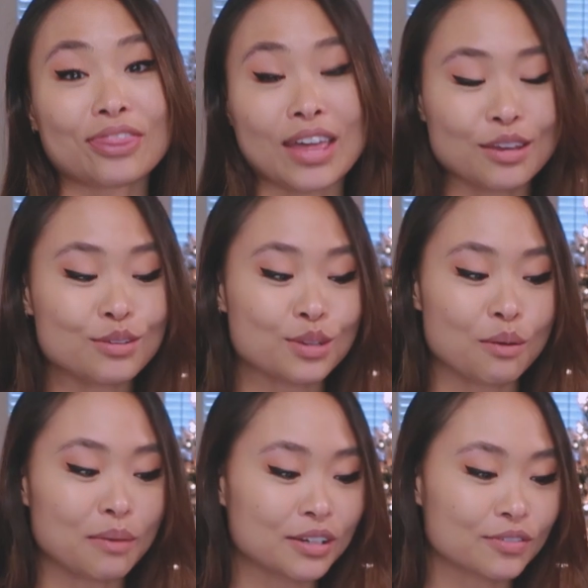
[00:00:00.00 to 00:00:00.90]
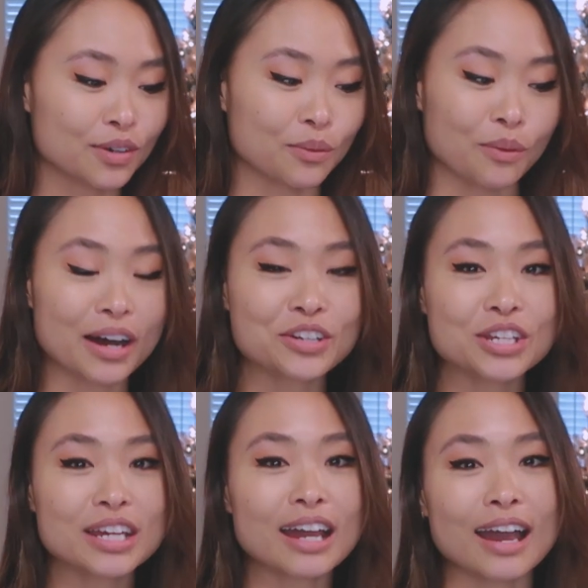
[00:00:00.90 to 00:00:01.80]
Thank you so much for
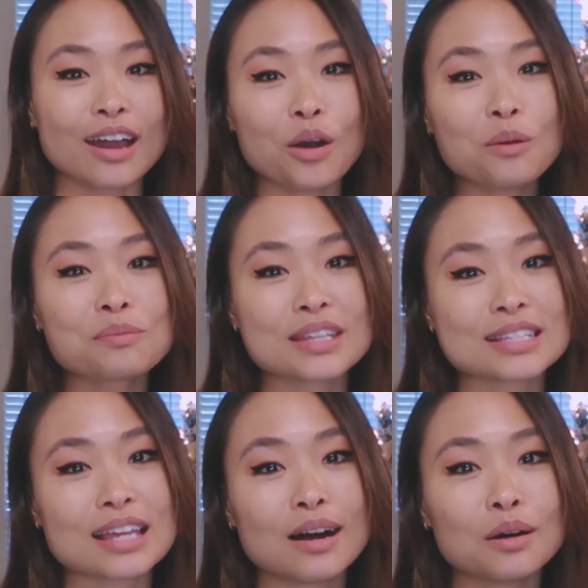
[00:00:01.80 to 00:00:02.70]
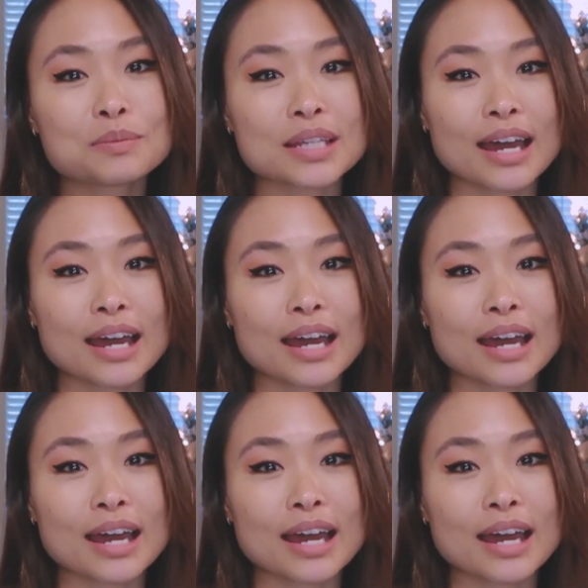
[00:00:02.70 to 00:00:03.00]
watching. I hope this helped.